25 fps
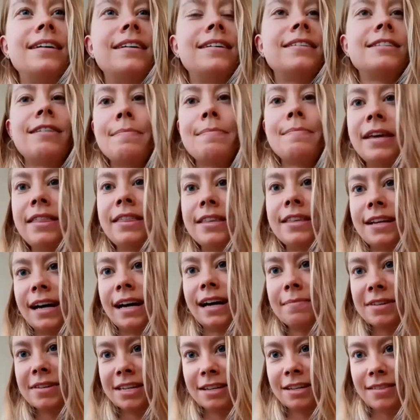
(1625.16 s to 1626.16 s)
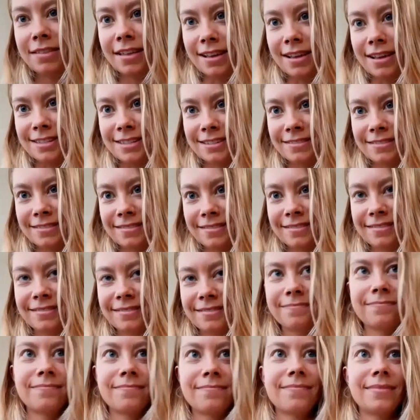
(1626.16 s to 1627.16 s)
So I made the time to do this.
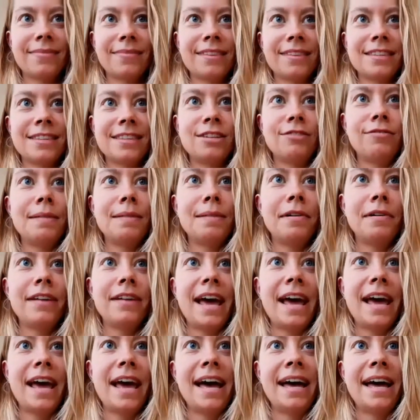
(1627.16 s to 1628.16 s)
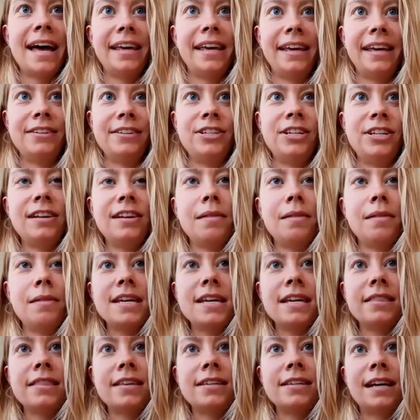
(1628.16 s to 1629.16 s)
So, what about Annie? She's not
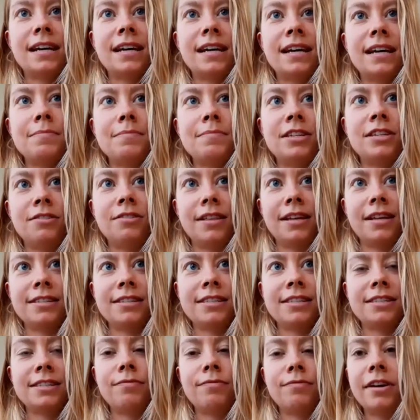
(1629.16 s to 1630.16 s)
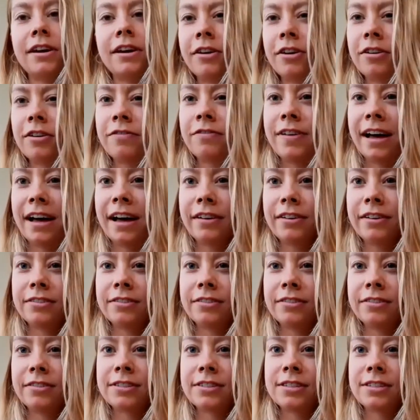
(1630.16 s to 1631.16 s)
making the time to do this. What are her
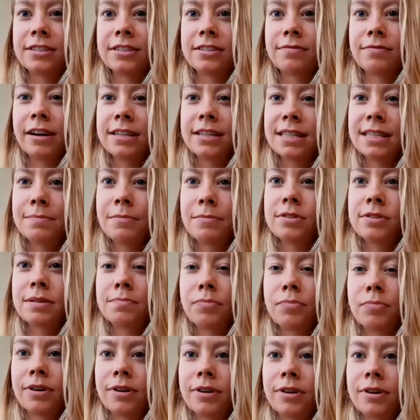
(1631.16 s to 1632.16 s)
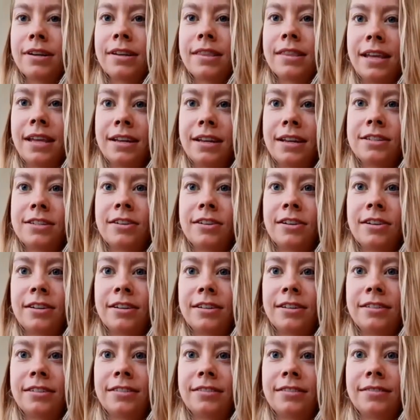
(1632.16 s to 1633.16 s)
values? What is the most important thing to
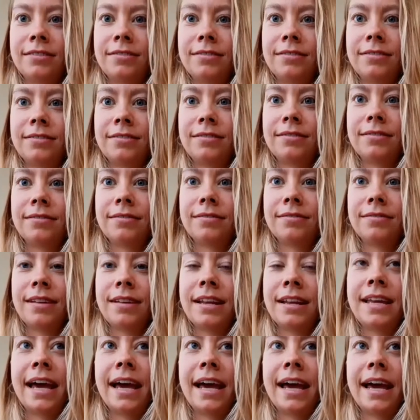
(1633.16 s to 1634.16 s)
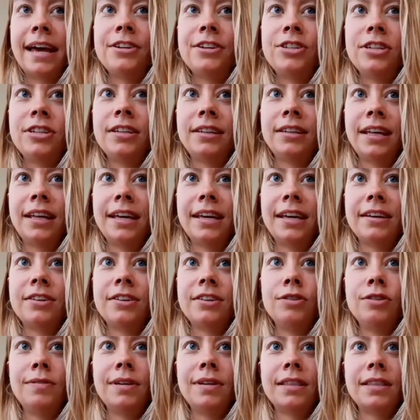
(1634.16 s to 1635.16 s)
her? And can she link
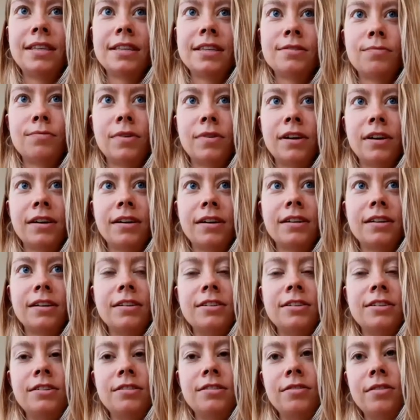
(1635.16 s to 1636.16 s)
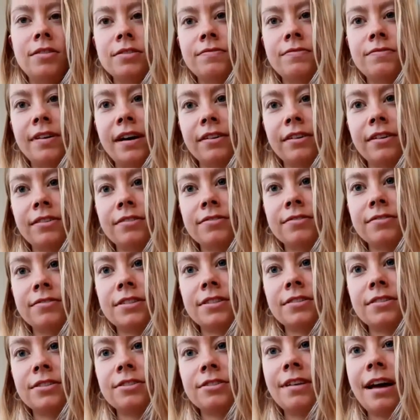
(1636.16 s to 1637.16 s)
doing this work to those values.
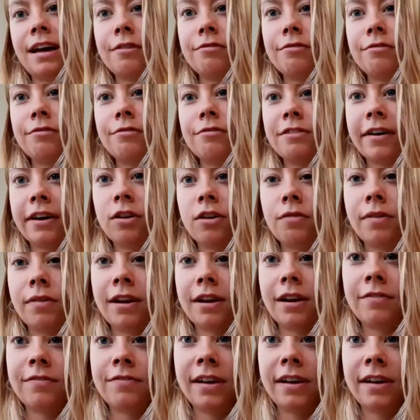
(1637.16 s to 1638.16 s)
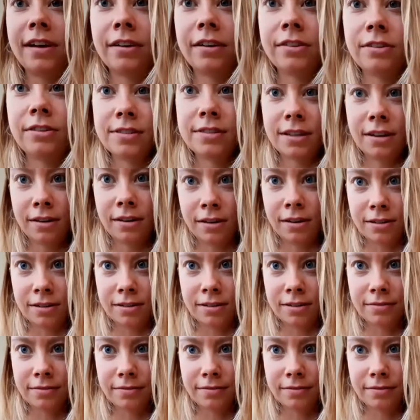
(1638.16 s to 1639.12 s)
So, how do we find out what our values are?